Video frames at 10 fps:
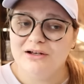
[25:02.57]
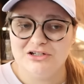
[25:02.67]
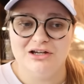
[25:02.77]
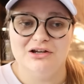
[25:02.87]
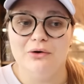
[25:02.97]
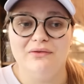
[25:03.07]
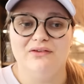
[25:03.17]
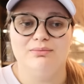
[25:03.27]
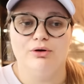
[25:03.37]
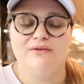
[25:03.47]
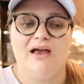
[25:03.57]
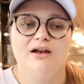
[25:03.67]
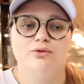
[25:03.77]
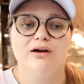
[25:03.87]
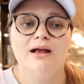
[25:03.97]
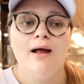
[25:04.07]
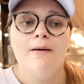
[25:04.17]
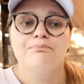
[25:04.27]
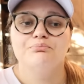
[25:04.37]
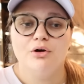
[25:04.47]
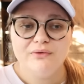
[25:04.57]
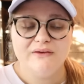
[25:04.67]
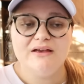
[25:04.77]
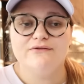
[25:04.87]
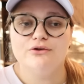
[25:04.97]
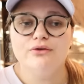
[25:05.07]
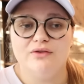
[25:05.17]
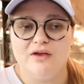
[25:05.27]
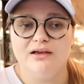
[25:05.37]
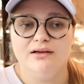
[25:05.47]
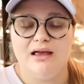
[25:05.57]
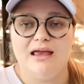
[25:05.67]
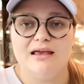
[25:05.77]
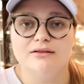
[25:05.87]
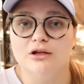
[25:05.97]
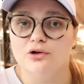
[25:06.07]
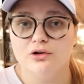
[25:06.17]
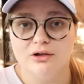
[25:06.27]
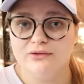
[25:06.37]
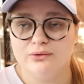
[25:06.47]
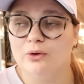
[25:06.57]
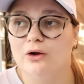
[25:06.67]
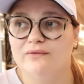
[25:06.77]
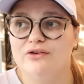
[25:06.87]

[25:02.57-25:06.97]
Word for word: much to know in the sports category. Mostly if you think a logo looks cool,